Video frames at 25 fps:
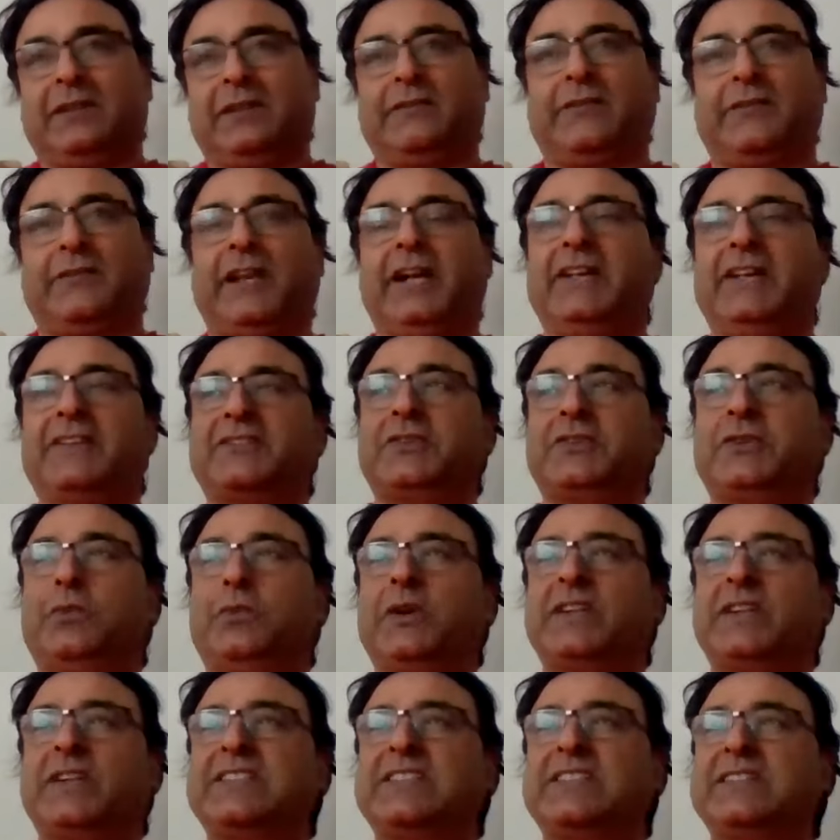if I ask you
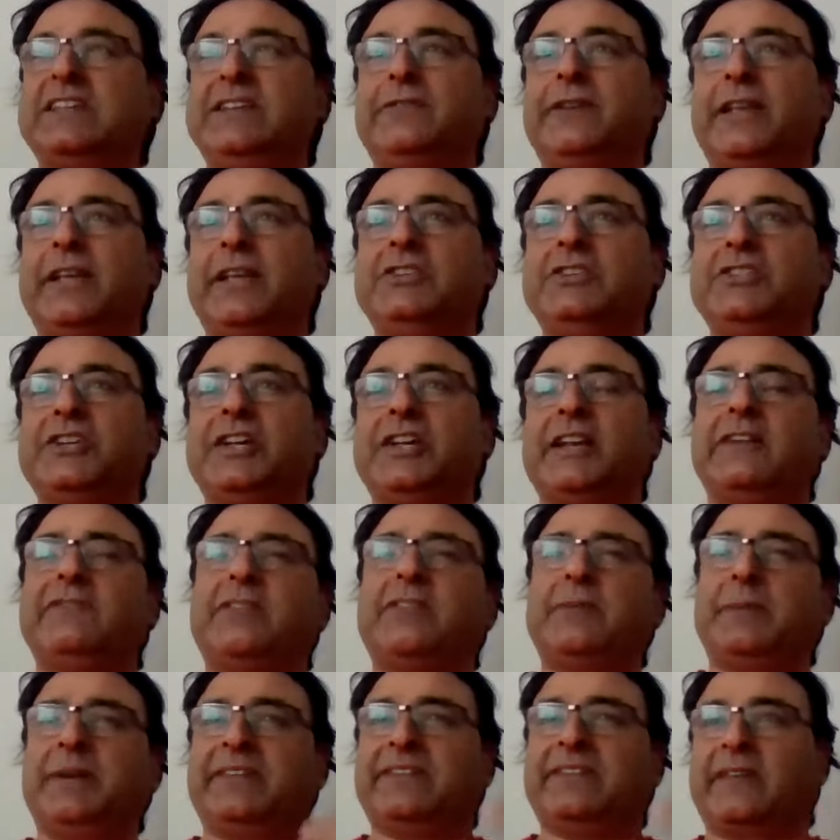what is leverage and
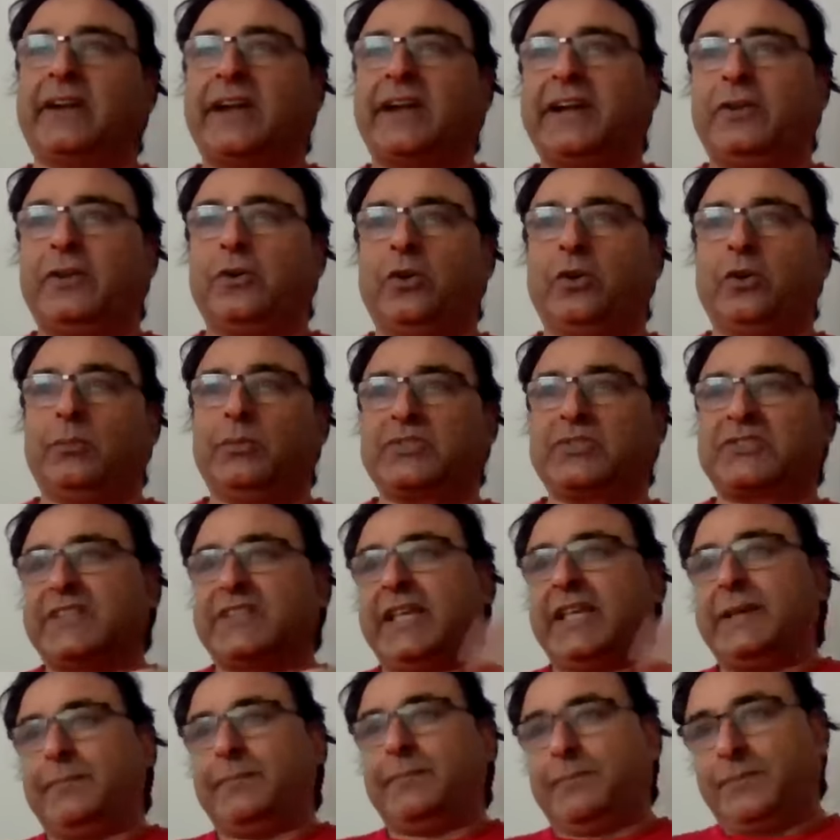everybody's writing almost
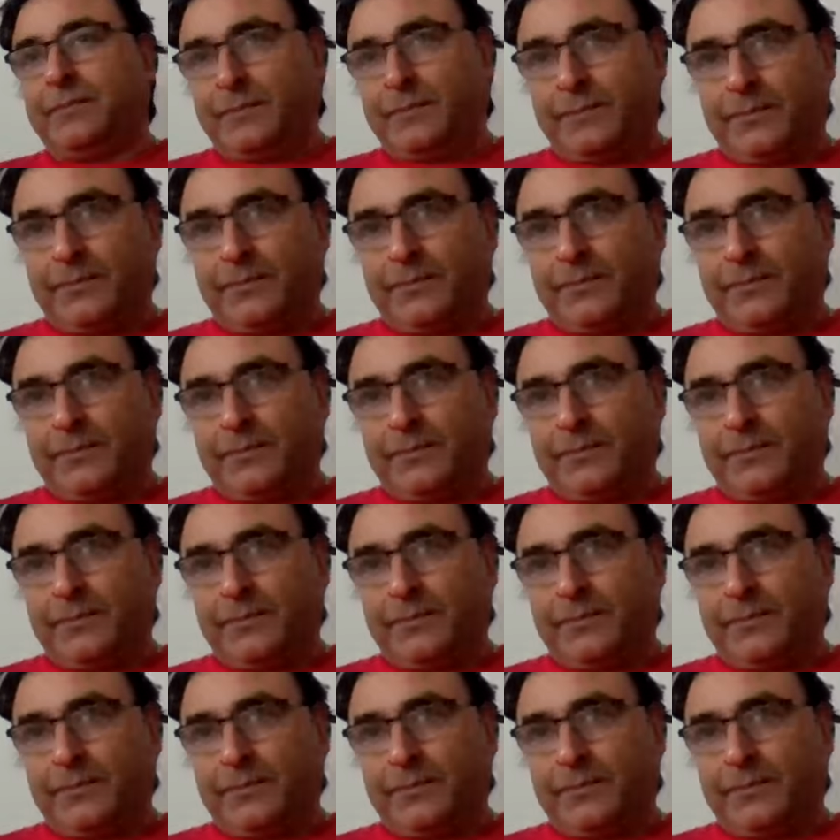same